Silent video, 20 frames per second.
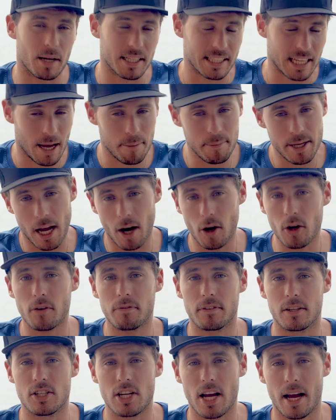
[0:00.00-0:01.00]
But coming out
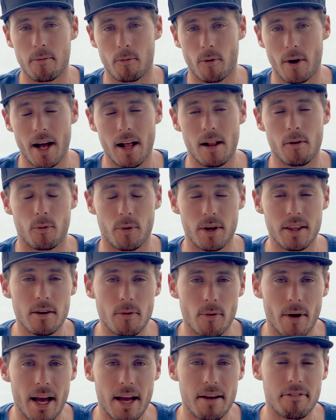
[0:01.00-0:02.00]
of the jibe well with
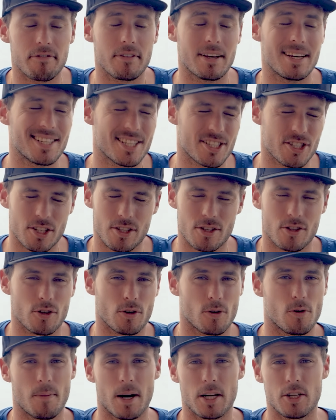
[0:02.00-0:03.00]
the wave is just
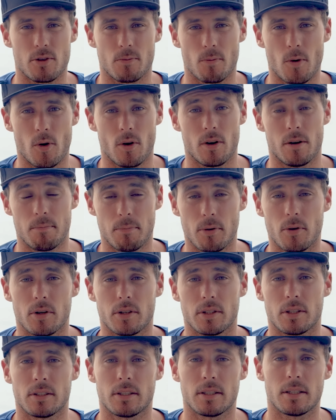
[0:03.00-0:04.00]
so much more
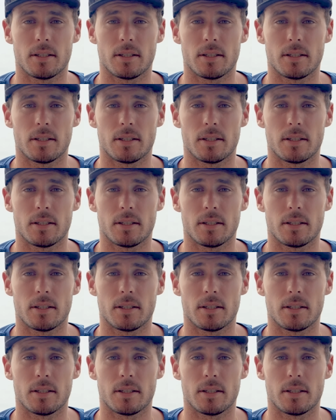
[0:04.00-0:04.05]
important.